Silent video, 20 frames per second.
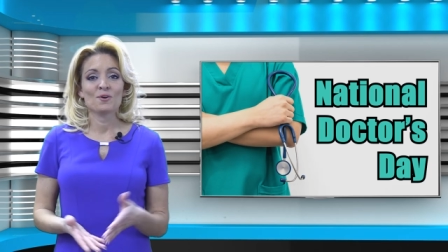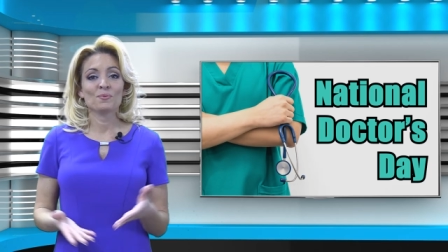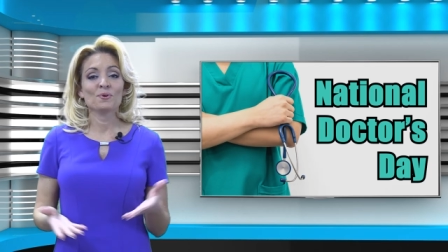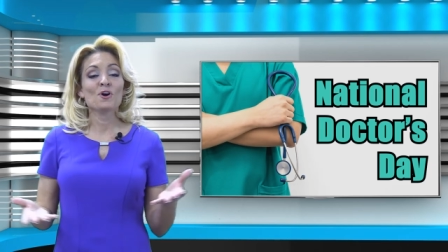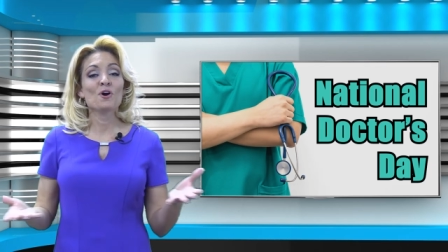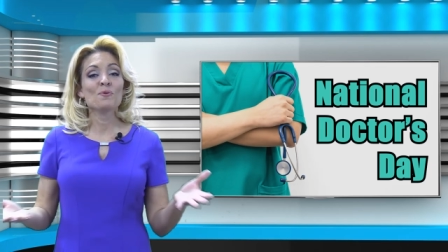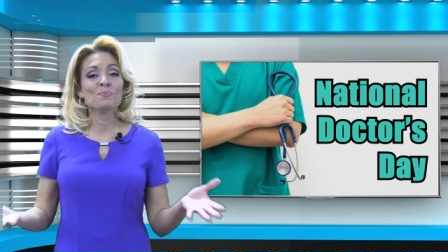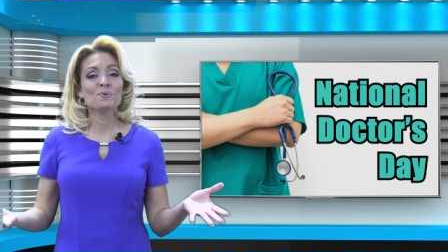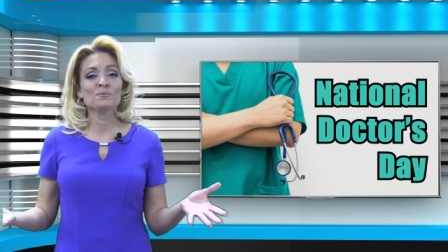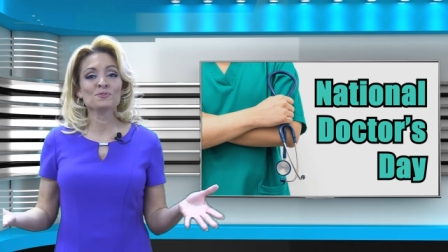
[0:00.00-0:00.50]

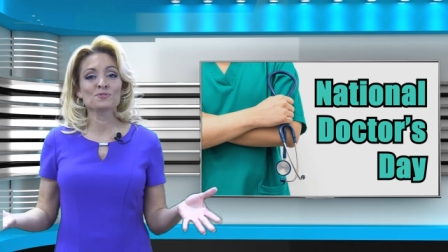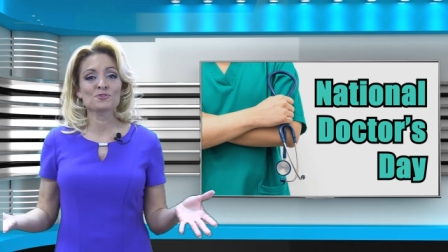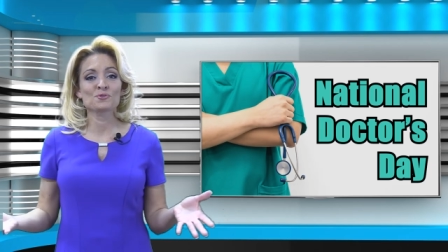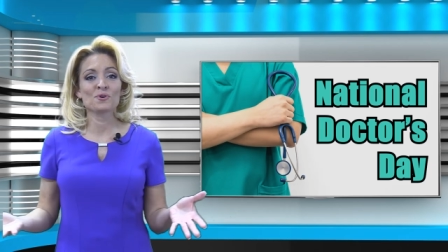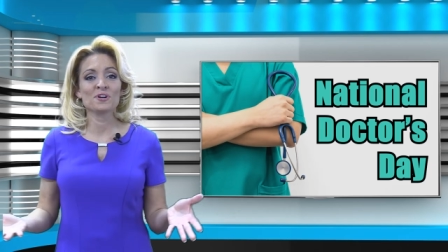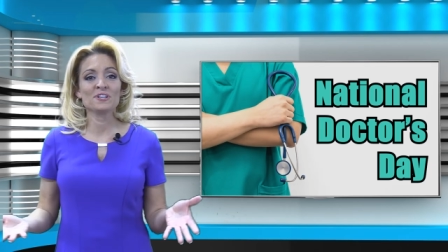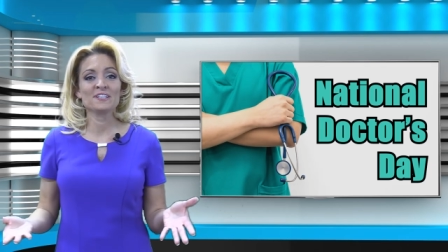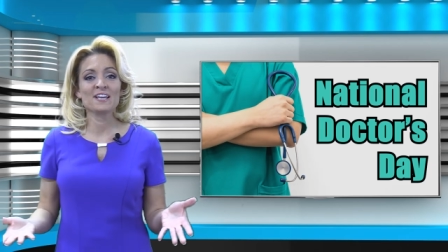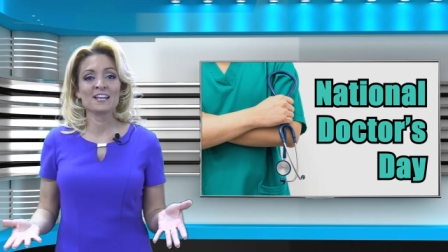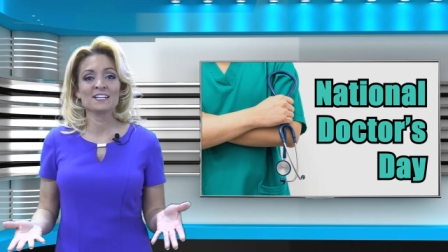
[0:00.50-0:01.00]
We hope you
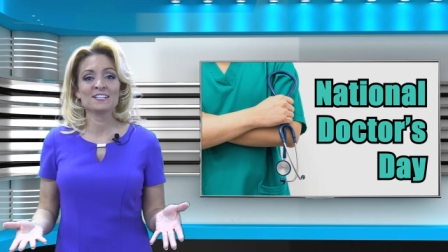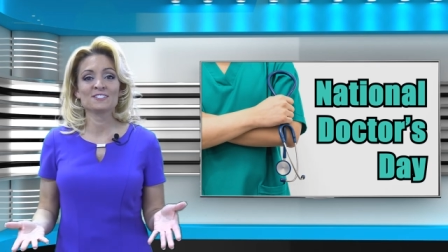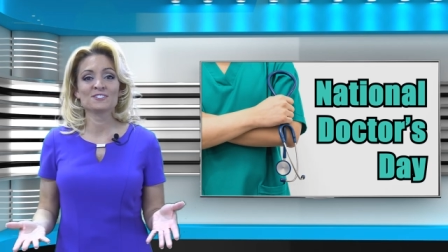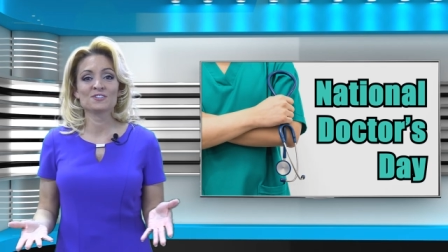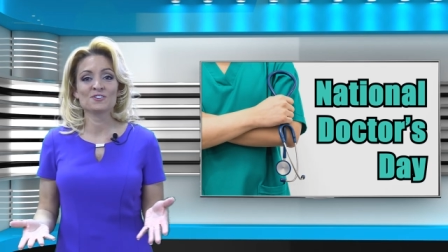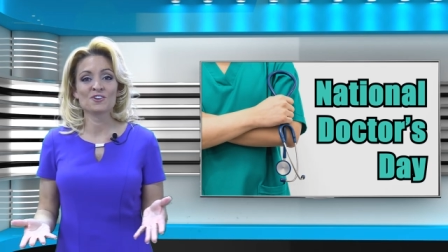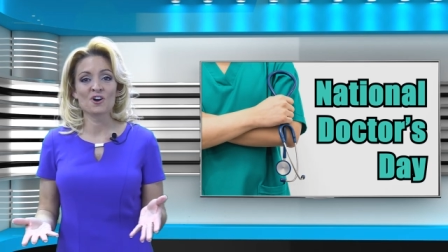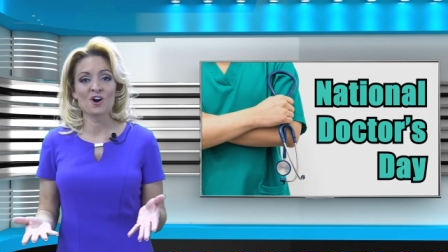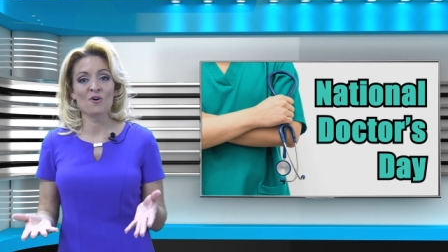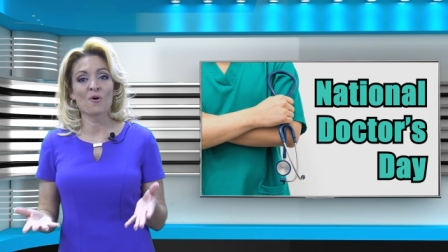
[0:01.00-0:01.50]
enjoyed getting
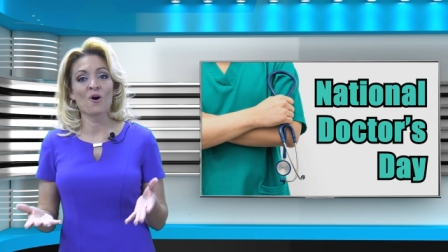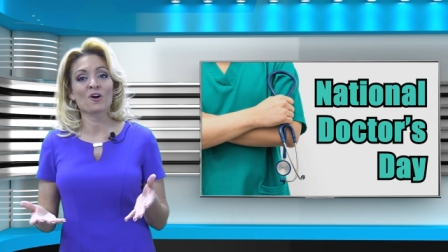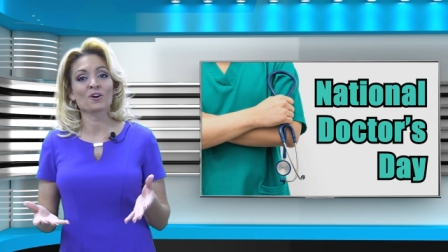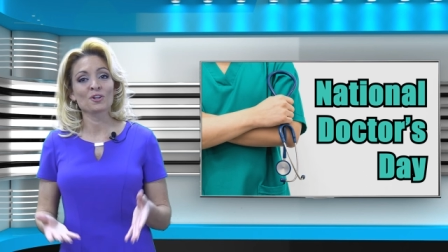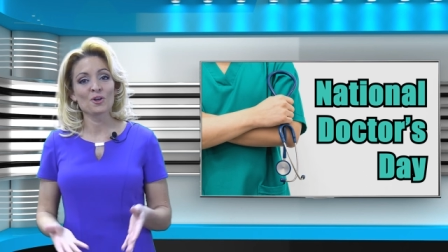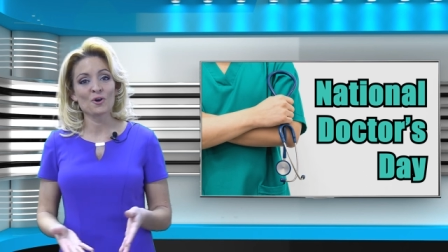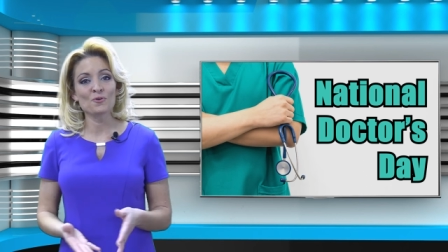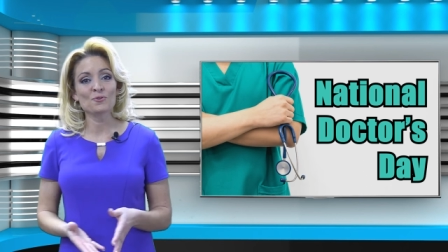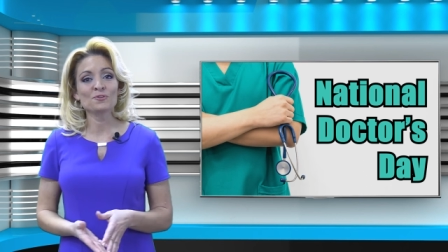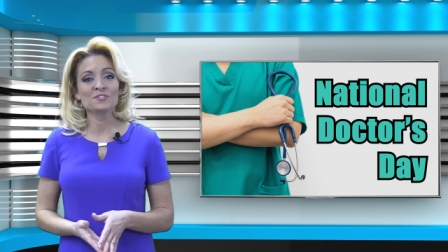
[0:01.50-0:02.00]
to know
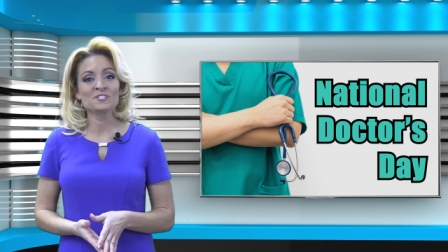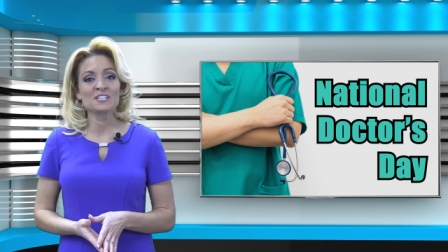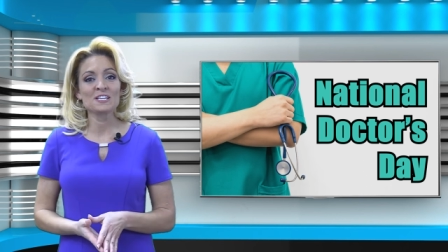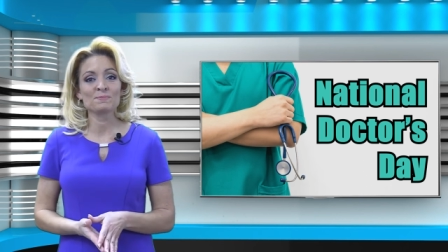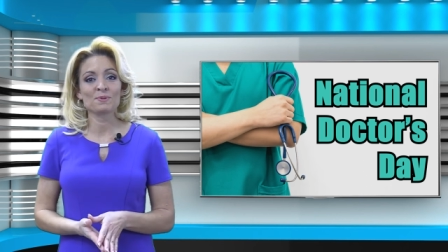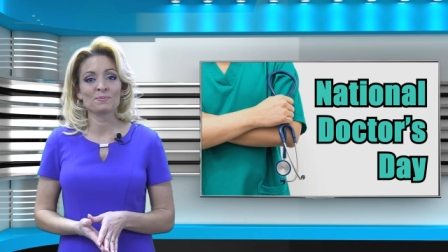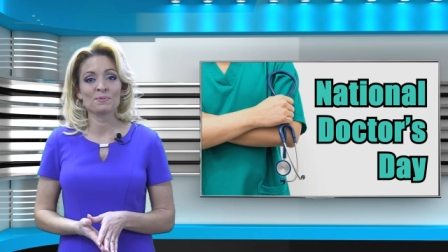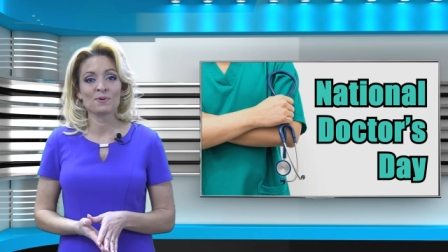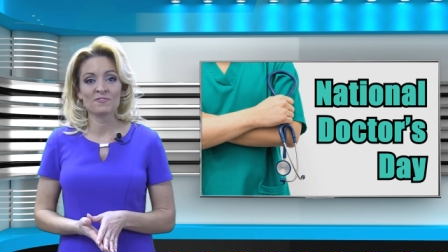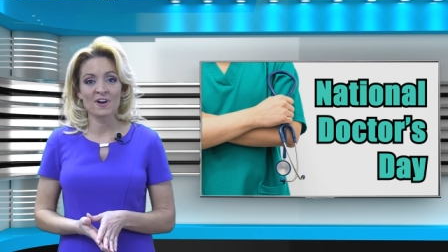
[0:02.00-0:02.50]
our local
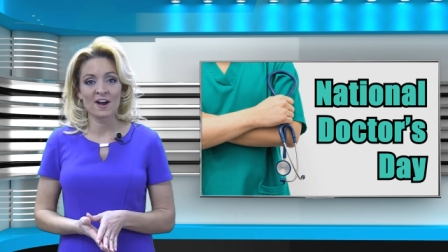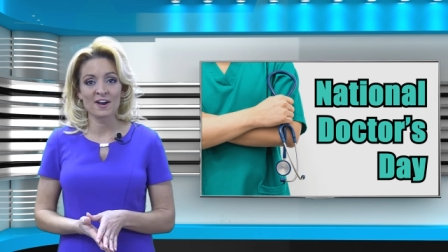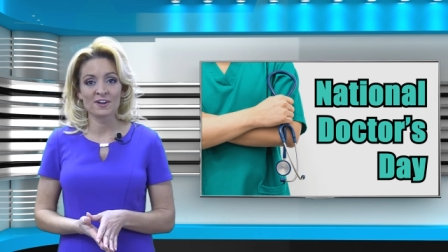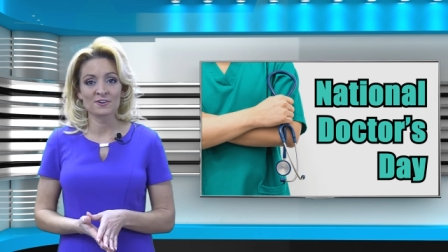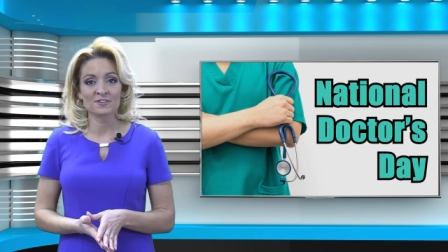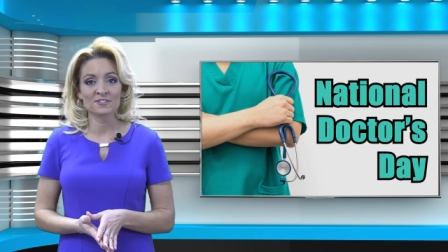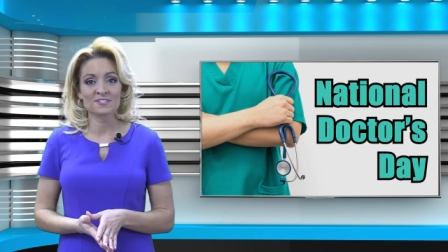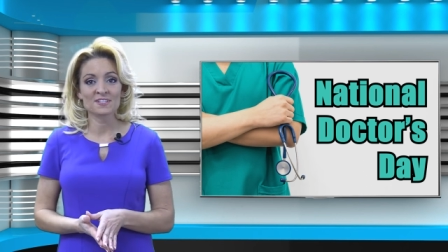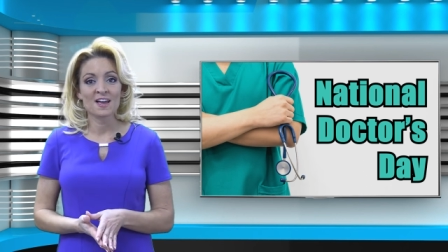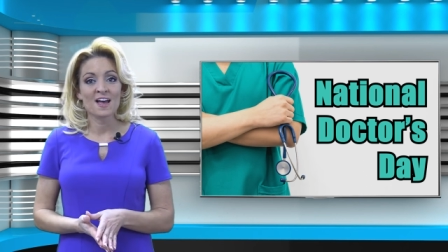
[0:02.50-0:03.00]
team of
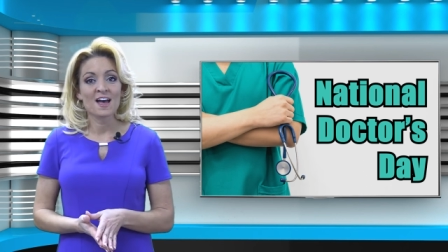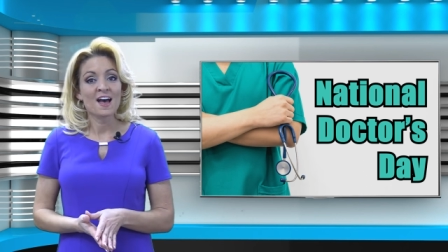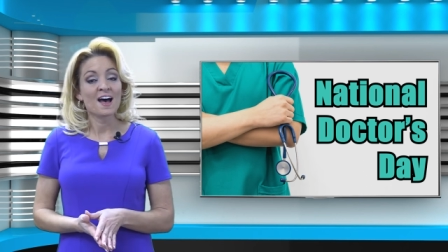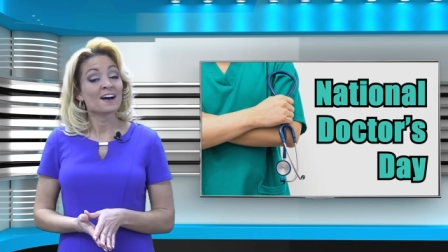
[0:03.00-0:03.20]
providers,